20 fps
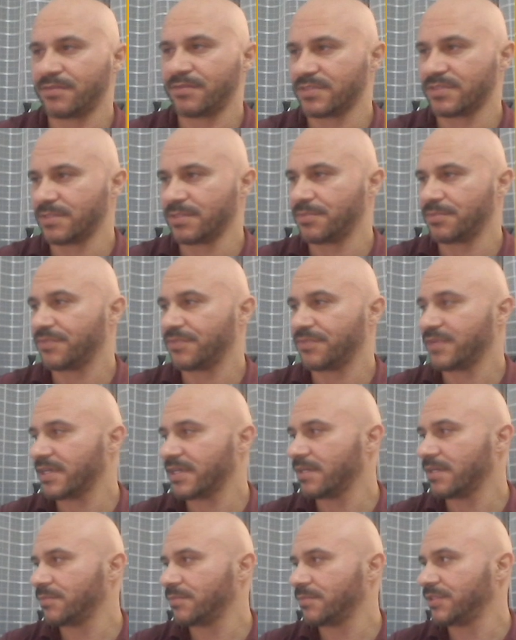For example, if I
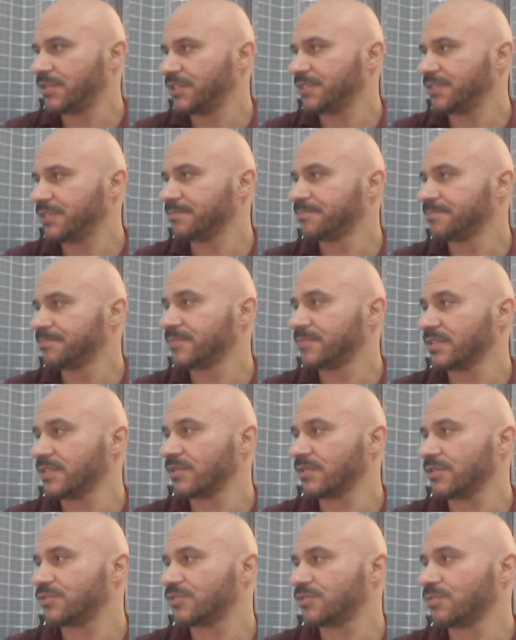come here in
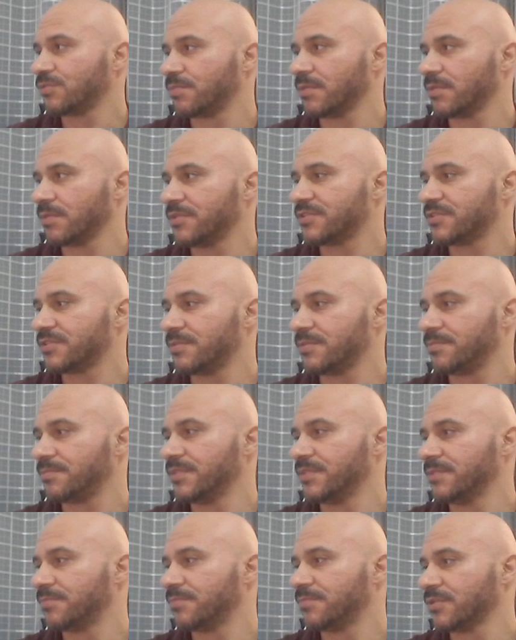order to publish the
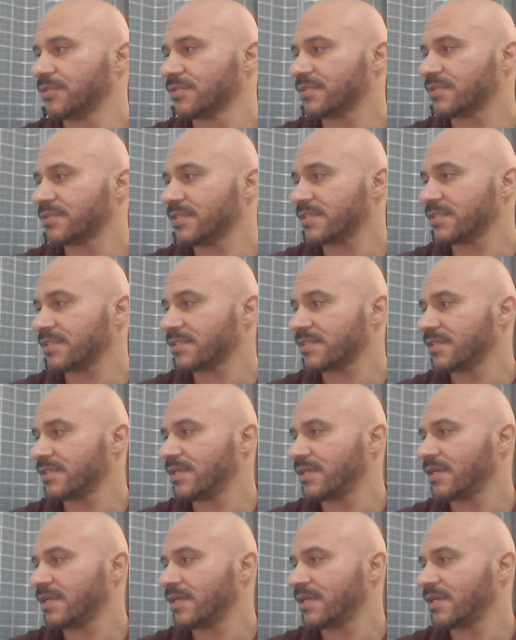process,